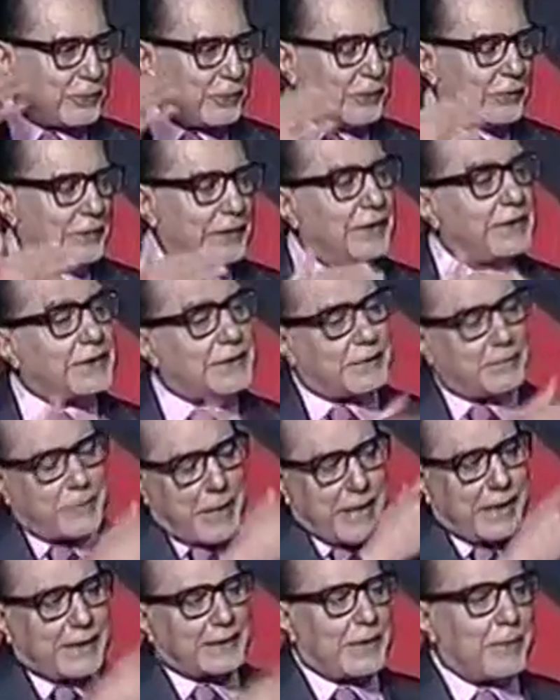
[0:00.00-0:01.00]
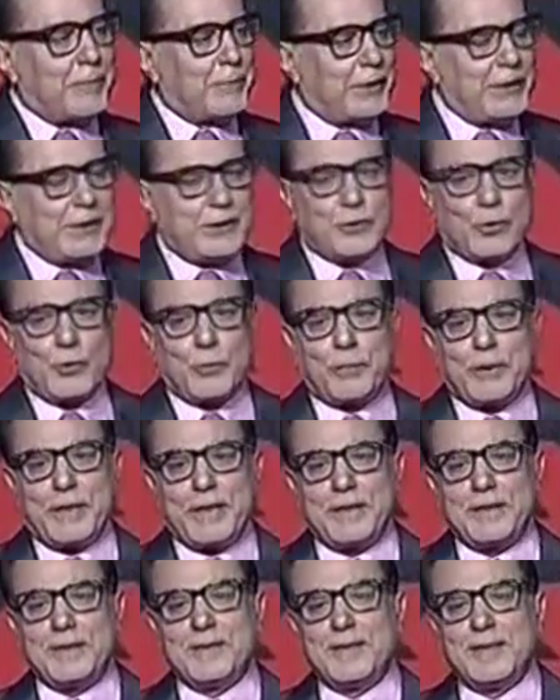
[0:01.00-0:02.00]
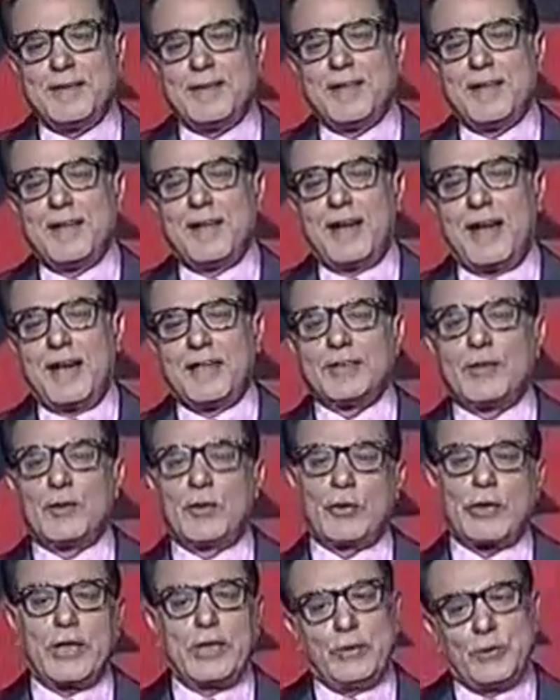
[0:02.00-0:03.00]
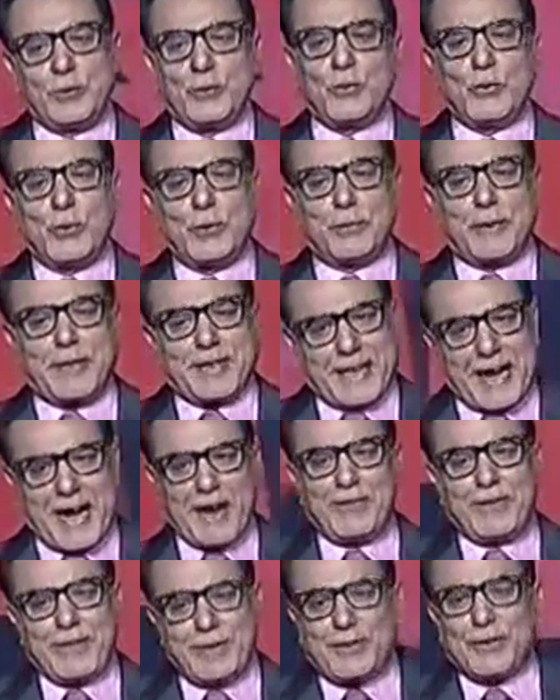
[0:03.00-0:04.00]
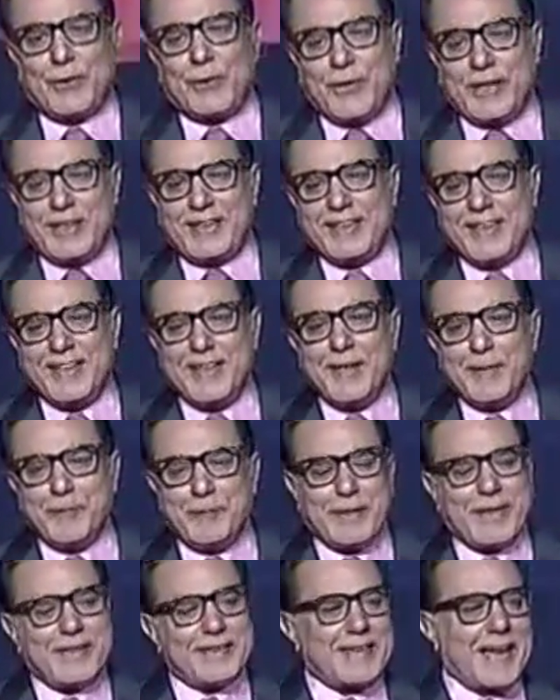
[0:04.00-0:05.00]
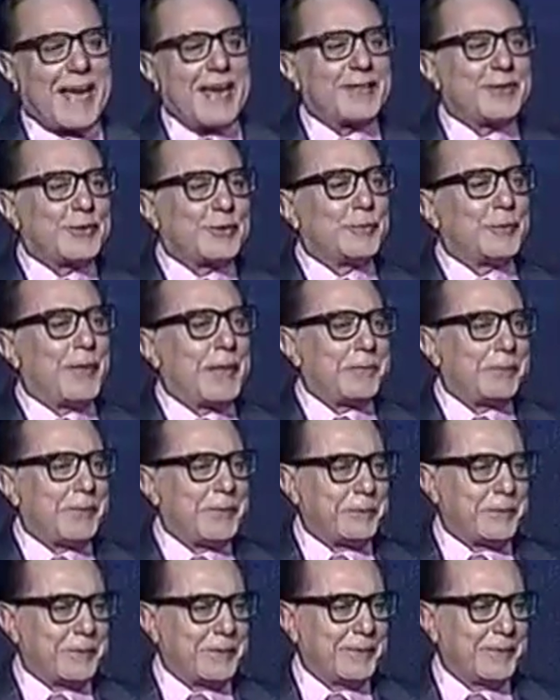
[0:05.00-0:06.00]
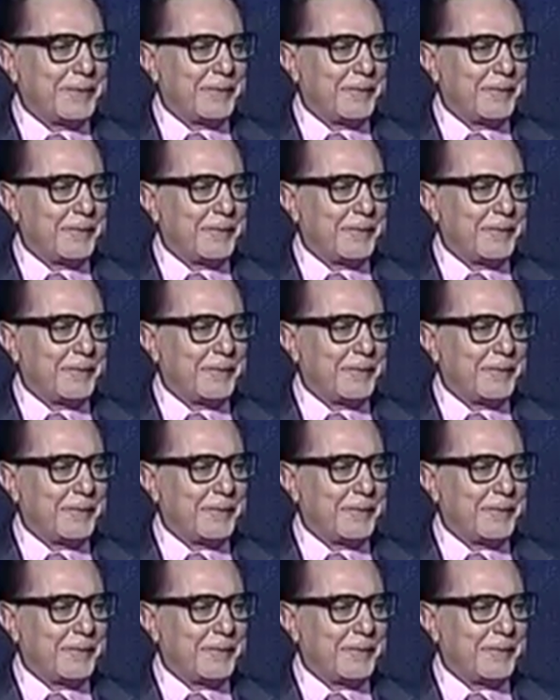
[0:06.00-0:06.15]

to. He says, my assembly is opening. I said, okay, you go, but I will go and pay thanks to my people.